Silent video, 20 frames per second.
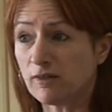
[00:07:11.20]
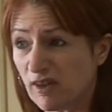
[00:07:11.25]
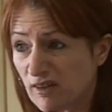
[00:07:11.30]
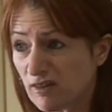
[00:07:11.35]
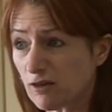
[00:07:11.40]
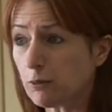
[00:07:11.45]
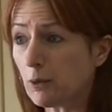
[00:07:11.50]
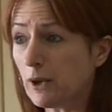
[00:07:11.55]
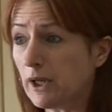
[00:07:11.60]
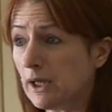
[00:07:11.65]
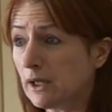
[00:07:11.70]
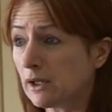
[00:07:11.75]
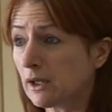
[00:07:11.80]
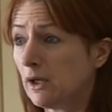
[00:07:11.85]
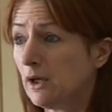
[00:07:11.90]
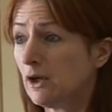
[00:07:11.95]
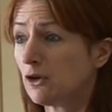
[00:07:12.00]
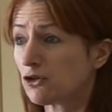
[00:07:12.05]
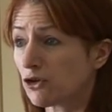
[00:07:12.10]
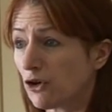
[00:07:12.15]
this
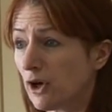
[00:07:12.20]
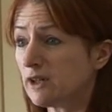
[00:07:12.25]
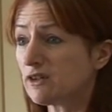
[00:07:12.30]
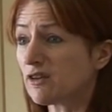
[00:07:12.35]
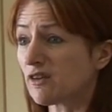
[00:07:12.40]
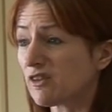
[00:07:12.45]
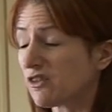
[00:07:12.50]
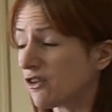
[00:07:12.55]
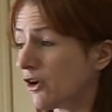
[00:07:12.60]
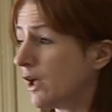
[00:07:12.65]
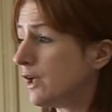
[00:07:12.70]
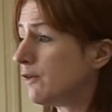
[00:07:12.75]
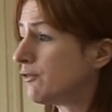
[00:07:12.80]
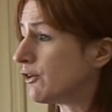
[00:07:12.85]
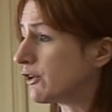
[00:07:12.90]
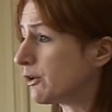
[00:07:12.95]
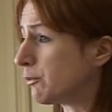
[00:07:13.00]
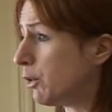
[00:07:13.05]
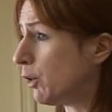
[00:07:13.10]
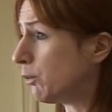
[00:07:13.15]
week trying to
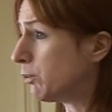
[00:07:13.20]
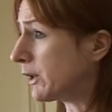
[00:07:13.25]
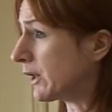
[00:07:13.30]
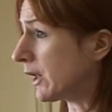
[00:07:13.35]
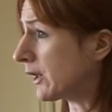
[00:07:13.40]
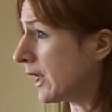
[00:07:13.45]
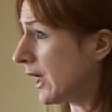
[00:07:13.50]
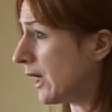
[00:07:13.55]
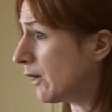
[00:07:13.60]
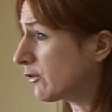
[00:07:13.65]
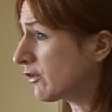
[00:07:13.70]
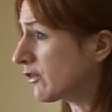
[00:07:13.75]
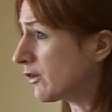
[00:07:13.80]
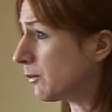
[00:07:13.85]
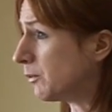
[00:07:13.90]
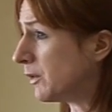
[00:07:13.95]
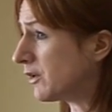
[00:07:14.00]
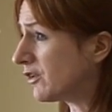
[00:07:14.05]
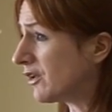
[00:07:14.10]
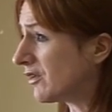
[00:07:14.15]
stifle the Public
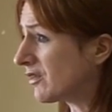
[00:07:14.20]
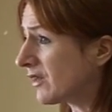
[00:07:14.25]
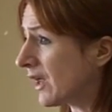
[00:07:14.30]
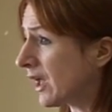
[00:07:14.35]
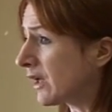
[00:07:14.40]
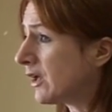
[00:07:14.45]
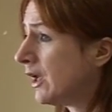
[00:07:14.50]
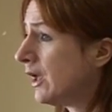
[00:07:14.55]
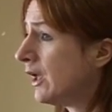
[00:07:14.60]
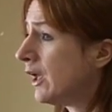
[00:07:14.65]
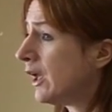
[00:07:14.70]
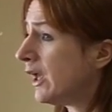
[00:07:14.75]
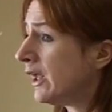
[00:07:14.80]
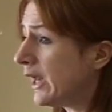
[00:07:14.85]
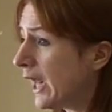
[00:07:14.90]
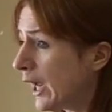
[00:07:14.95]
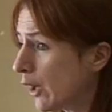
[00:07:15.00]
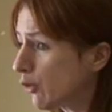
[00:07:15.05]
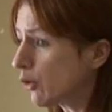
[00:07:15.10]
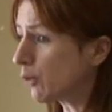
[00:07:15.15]
Accounts Committee is that,
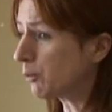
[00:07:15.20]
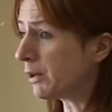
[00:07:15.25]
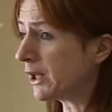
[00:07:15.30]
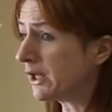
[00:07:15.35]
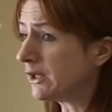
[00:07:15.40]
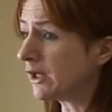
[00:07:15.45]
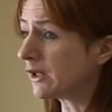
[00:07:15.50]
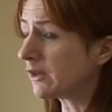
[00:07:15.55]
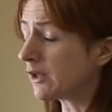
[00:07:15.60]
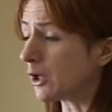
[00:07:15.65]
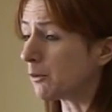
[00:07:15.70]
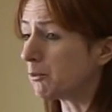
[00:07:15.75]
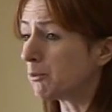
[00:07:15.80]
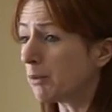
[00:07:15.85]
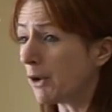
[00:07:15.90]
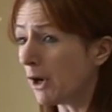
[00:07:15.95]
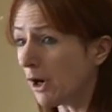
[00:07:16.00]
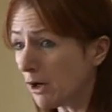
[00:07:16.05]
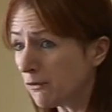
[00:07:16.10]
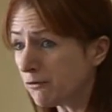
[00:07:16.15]
in our opinion,
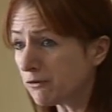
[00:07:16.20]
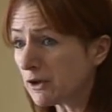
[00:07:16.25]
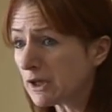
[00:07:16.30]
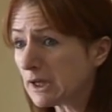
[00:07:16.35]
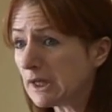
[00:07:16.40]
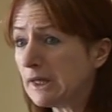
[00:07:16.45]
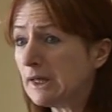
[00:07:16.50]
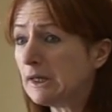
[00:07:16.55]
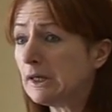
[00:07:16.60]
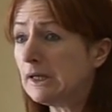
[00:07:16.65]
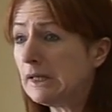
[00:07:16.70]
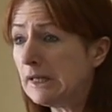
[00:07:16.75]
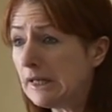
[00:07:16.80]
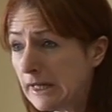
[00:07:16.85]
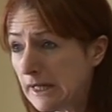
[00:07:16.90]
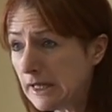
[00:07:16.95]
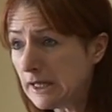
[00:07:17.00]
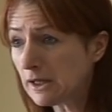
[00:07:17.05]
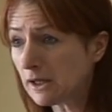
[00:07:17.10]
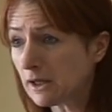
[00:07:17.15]
they're perfectly
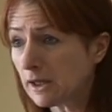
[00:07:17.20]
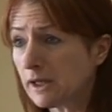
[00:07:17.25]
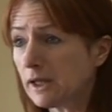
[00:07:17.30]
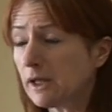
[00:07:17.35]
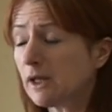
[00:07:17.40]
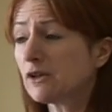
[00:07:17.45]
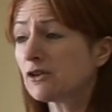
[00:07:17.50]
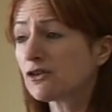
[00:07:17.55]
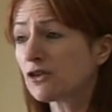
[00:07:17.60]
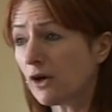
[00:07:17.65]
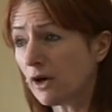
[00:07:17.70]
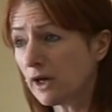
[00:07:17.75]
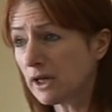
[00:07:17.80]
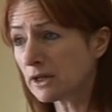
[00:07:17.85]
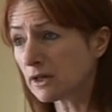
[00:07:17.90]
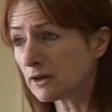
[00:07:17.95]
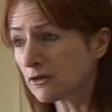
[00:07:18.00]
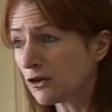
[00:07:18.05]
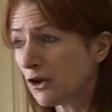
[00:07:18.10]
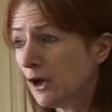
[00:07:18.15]
legally
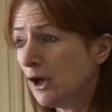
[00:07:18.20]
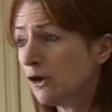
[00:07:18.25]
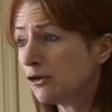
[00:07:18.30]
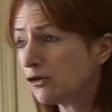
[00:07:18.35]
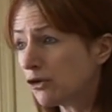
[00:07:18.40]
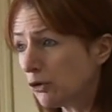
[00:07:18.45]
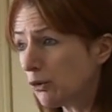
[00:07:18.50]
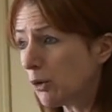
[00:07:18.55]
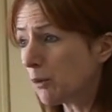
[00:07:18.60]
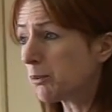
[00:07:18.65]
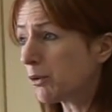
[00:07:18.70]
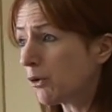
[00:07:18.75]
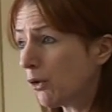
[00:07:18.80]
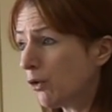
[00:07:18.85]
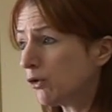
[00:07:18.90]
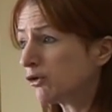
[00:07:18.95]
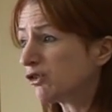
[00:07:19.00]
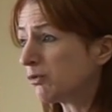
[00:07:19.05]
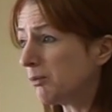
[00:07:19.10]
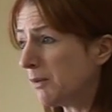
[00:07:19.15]
entitled to
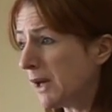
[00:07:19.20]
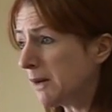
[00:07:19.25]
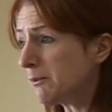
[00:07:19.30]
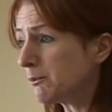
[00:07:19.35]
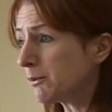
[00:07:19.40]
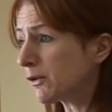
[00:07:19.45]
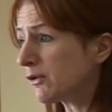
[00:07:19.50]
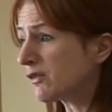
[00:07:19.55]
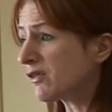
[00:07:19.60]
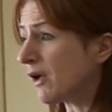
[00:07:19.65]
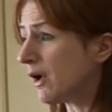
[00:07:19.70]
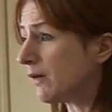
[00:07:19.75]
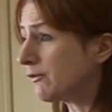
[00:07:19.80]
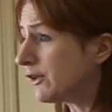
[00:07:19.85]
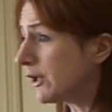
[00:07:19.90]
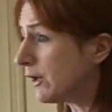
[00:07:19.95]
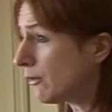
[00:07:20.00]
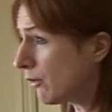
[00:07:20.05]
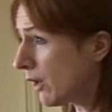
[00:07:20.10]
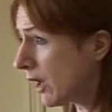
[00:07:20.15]
approach members
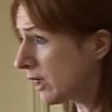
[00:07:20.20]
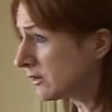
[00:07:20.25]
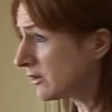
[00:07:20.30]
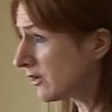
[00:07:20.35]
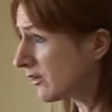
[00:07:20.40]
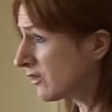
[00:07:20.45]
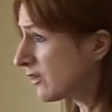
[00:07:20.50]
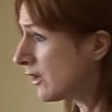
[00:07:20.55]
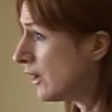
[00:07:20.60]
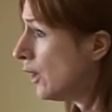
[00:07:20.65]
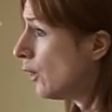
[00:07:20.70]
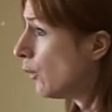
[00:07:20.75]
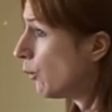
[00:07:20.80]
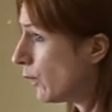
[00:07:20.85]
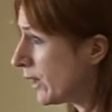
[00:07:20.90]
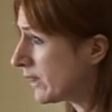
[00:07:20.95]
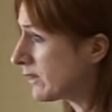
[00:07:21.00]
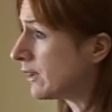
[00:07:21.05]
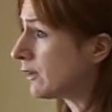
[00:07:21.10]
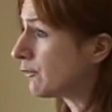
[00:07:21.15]
of the Oireachtas
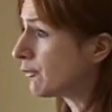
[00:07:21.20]
with